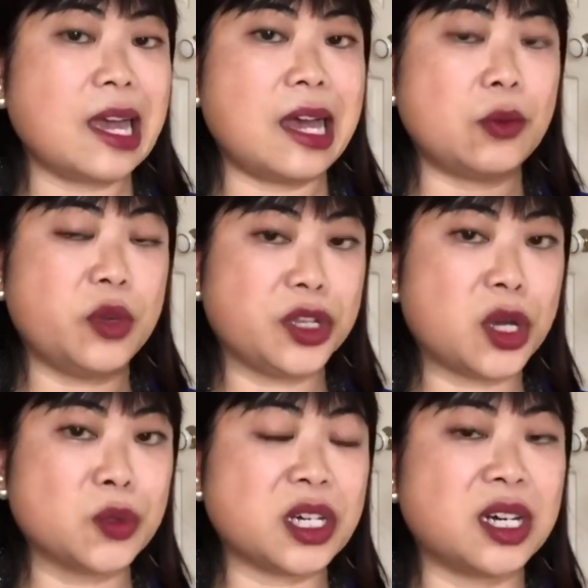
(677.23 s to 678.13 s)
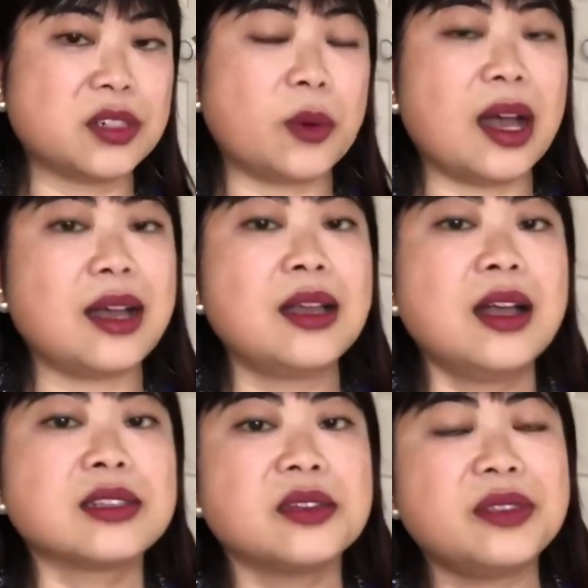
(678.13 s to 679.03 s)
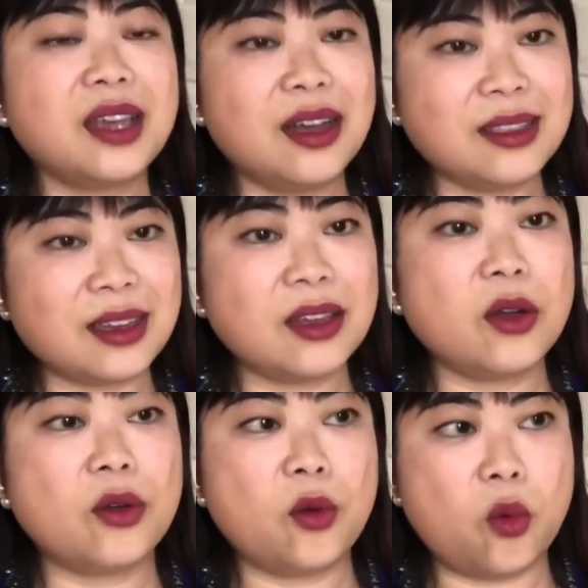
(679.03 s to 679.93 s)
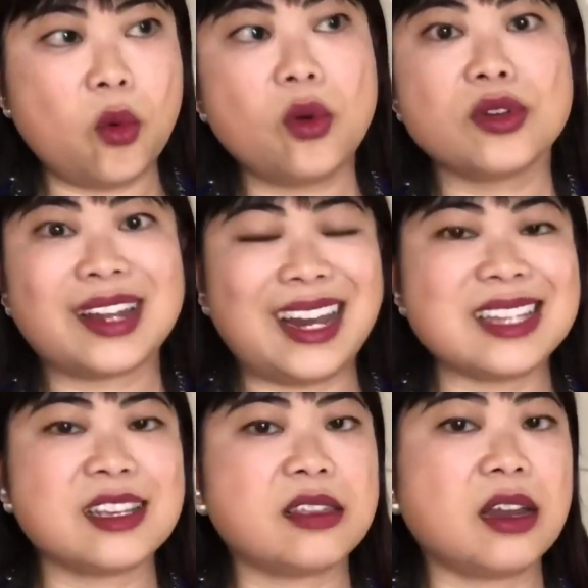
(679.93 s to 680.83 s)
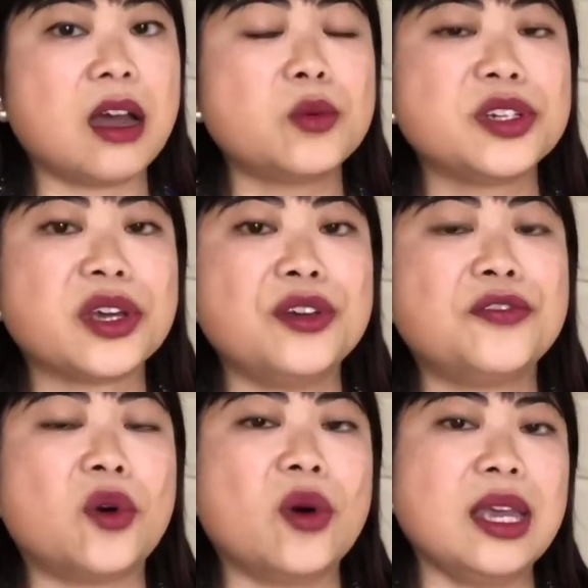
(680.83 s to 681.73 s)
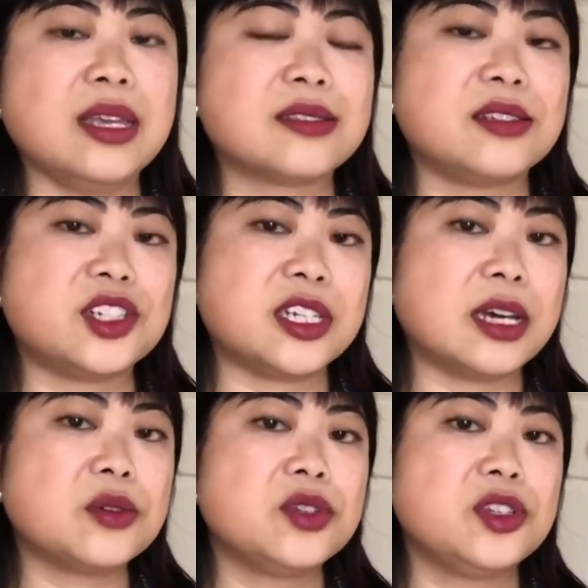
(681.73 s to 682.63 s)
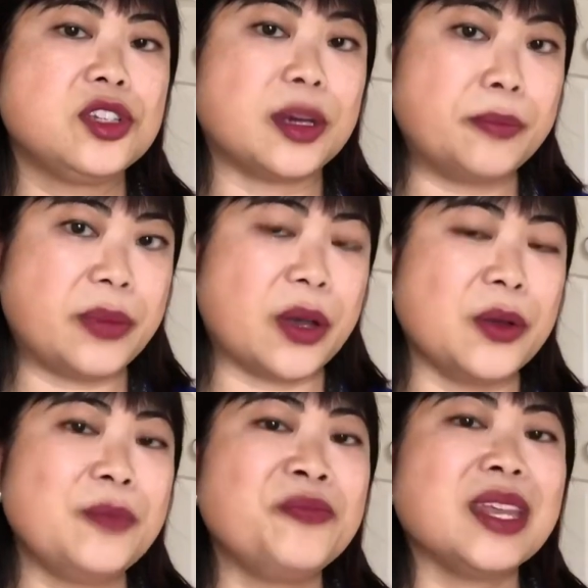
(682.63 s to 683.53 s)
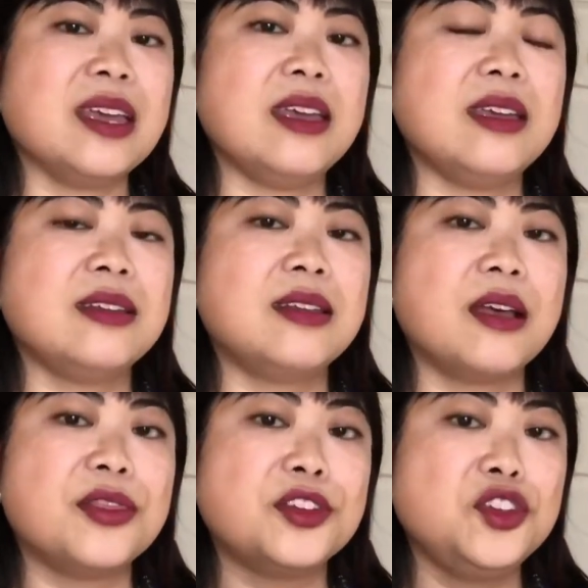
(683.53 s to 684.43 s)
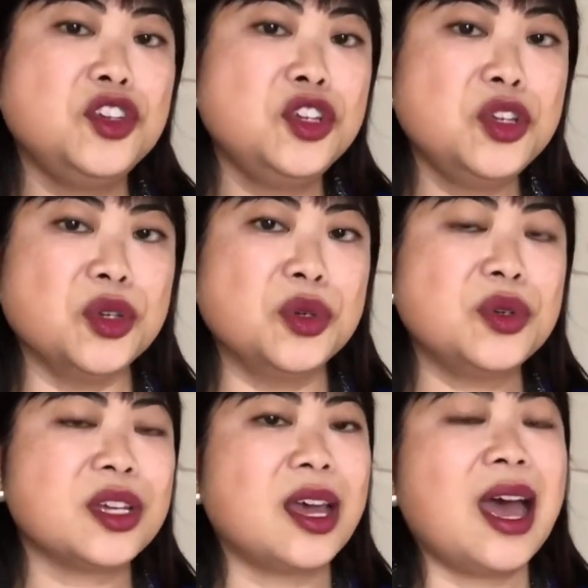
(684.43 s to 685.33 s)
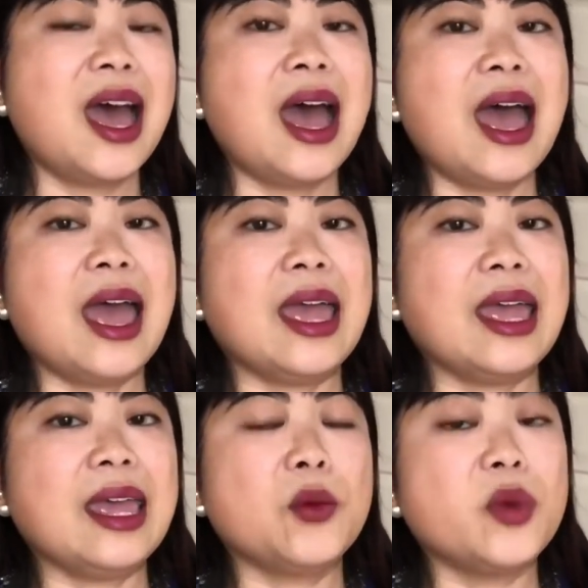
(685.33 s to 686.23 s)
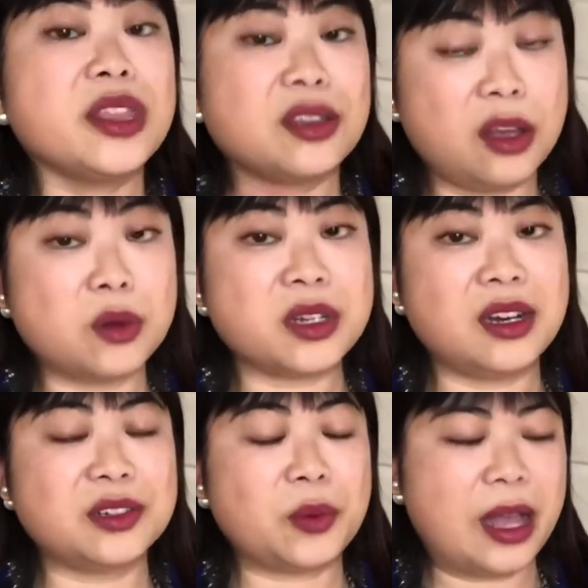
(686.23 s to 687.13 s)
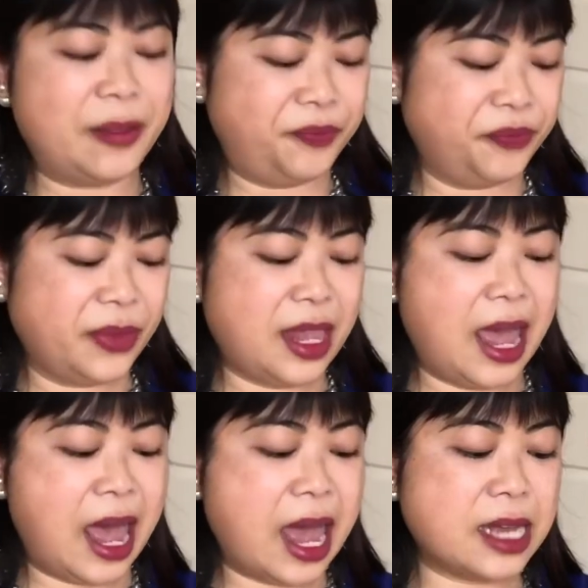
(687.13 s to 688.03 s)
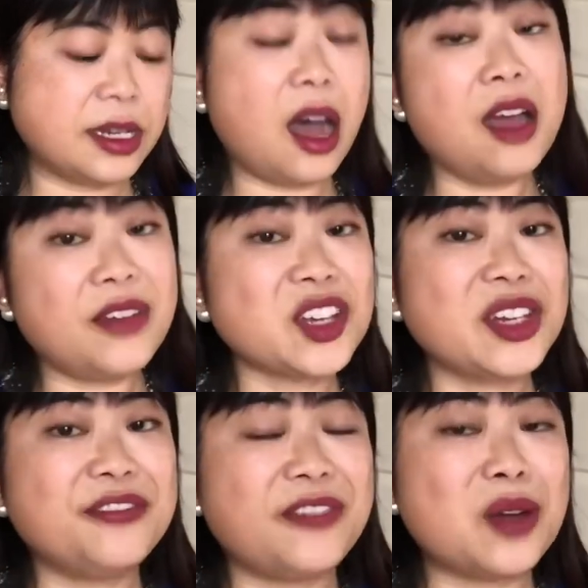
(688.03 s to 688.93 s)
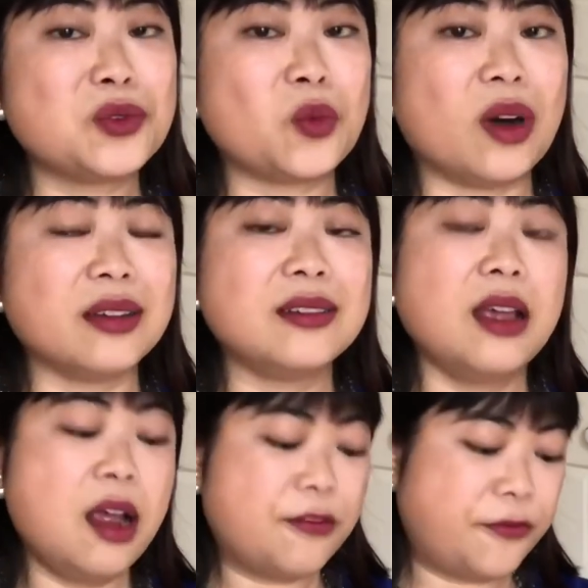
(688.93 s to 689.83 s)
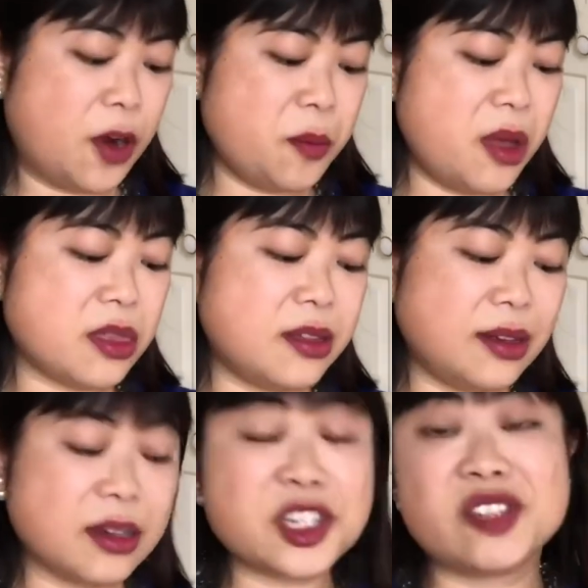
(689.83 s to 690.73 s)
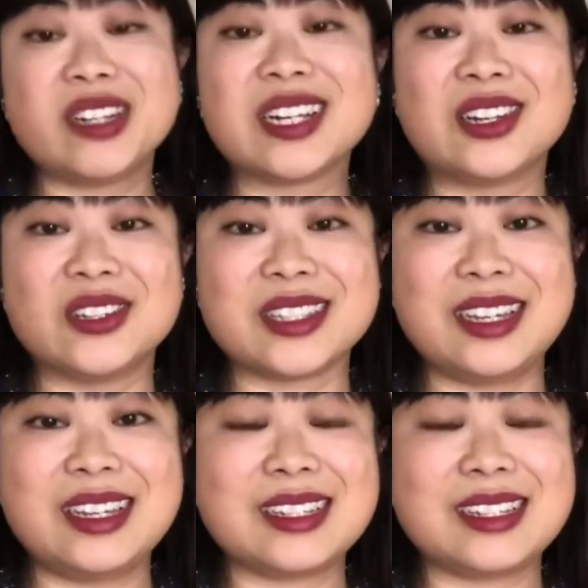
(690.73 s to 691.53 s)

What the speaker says: with gold hardware. So the other classic that I would go for is the Chanel Jumbo in the nude with gold hardware. And I've actually found one from the luxury closet,